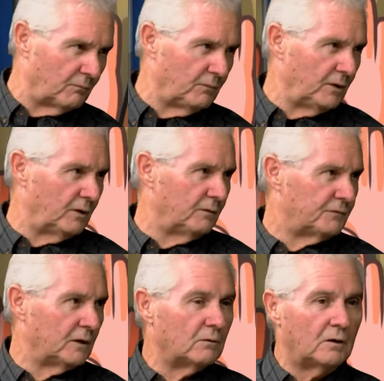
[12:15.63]
I mean, if
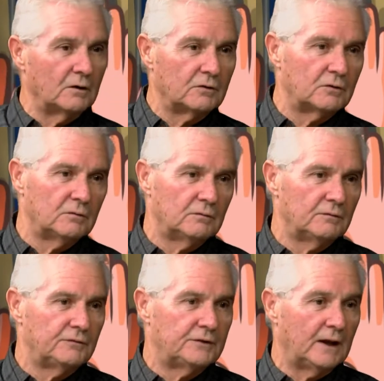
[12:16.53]
there are
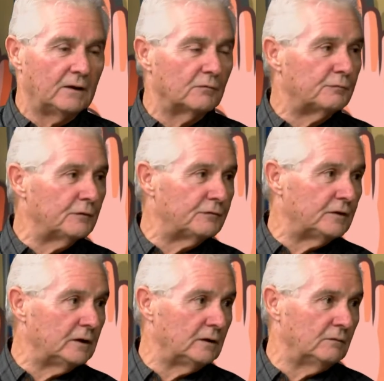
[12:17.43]
10 or
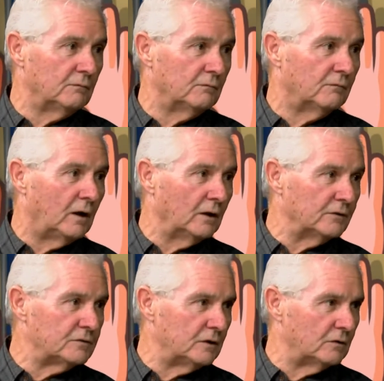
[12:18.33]
15
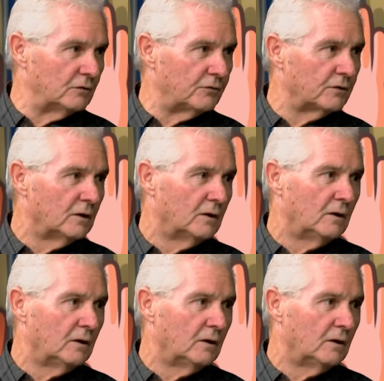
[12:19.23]
volunteers